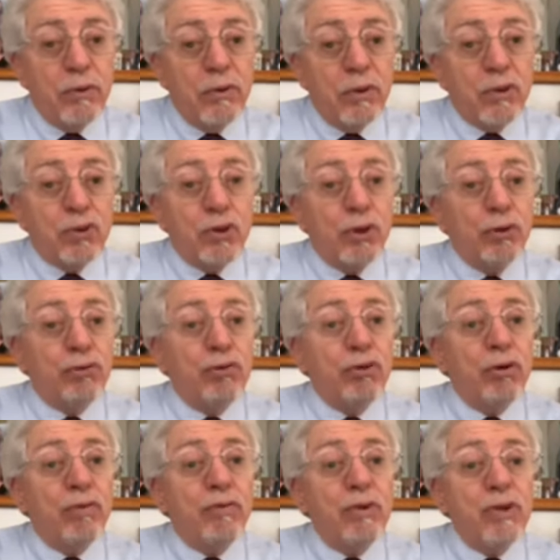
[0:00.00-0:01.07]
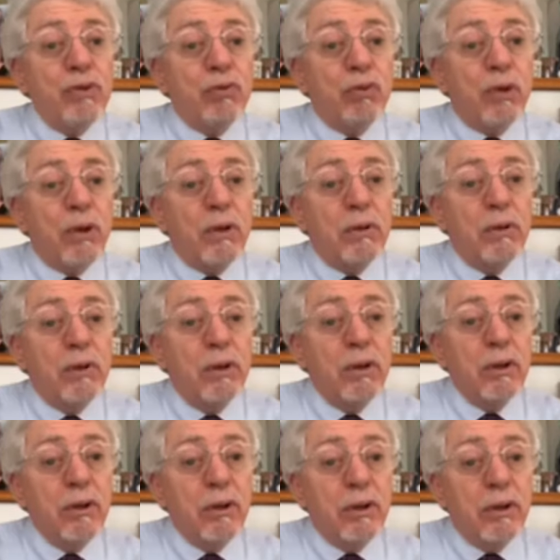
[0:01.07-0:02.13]
the children of Israel
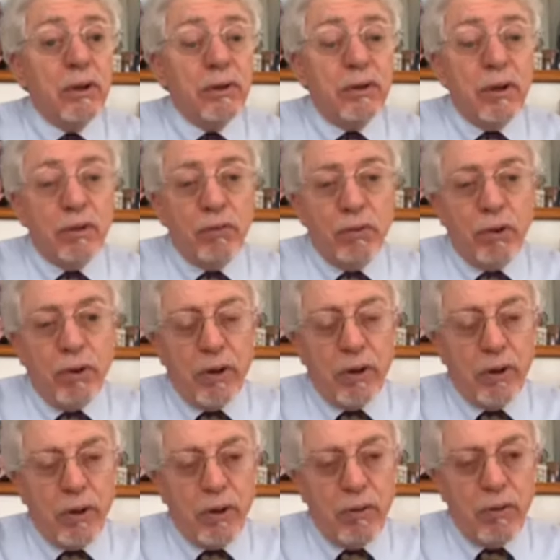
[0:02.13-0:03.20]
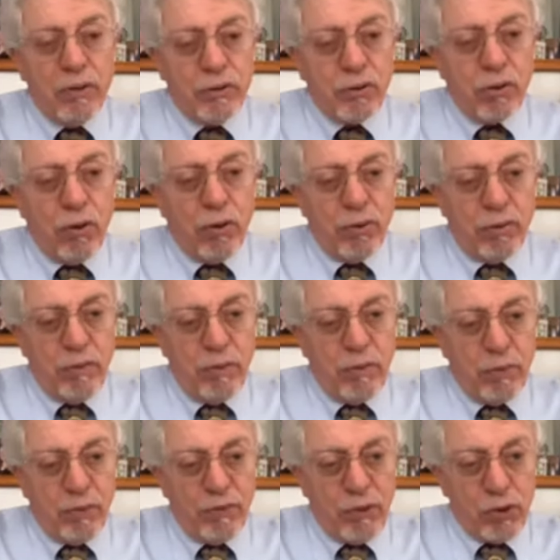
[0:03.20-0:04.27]
that were what's called
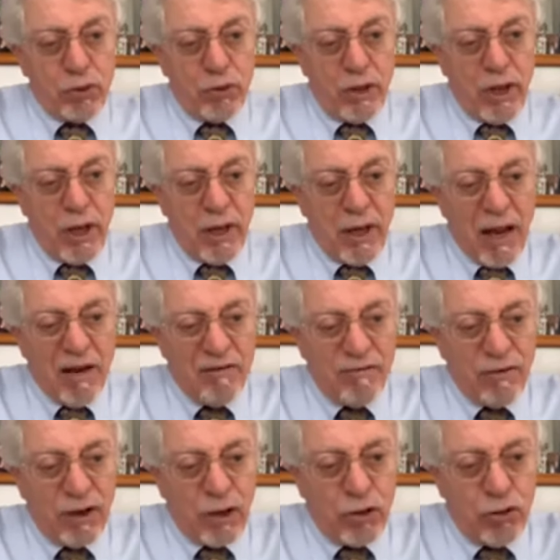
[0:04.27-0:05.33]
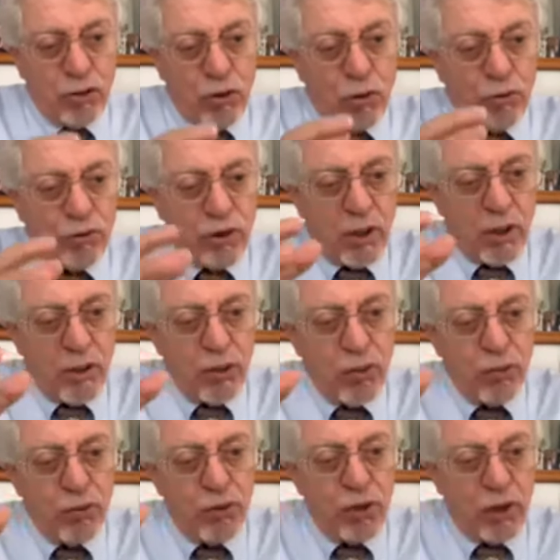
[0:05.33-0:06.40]
professionally an amphictyonian
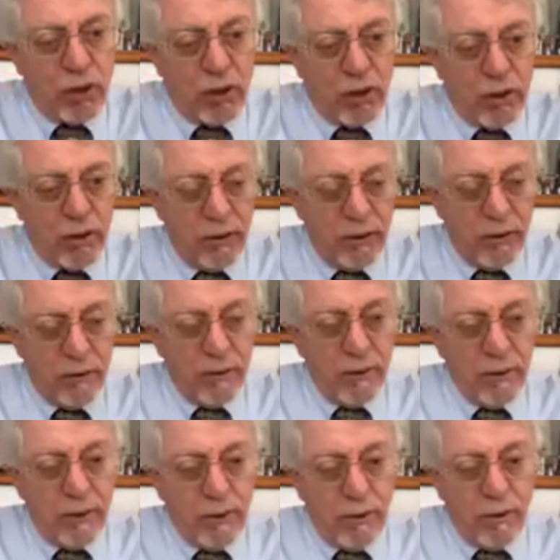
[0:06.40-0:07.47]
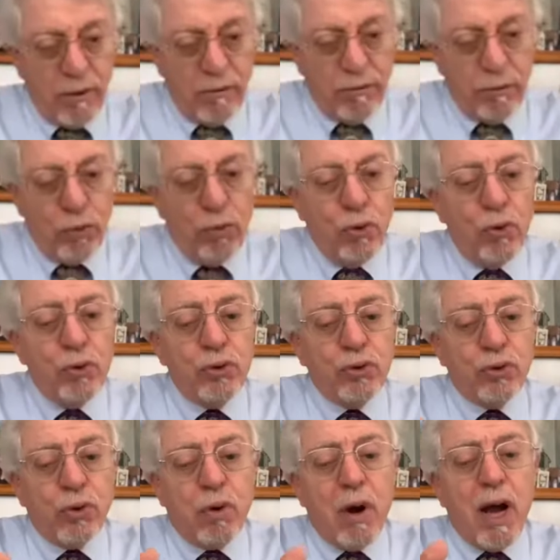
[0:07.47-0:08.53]
union of loose
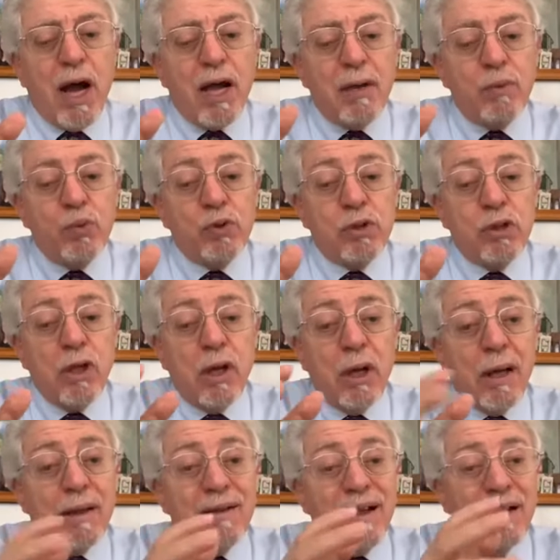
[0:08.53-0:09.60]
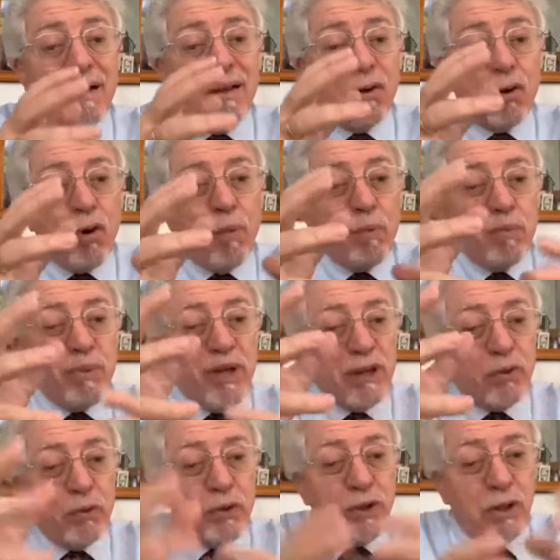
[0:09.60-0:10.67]
tribes that
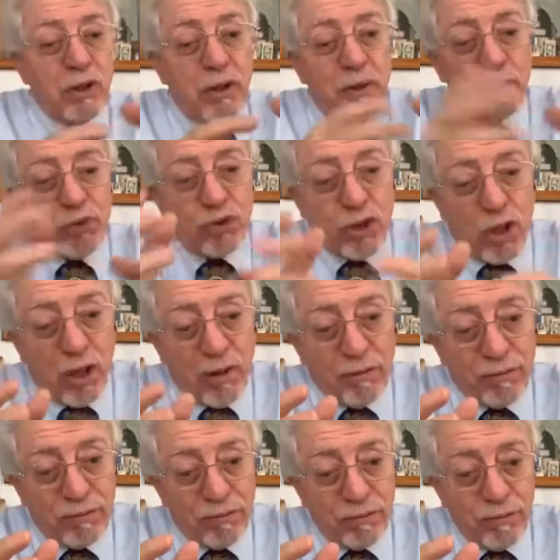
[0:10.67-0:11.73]
compete within themselves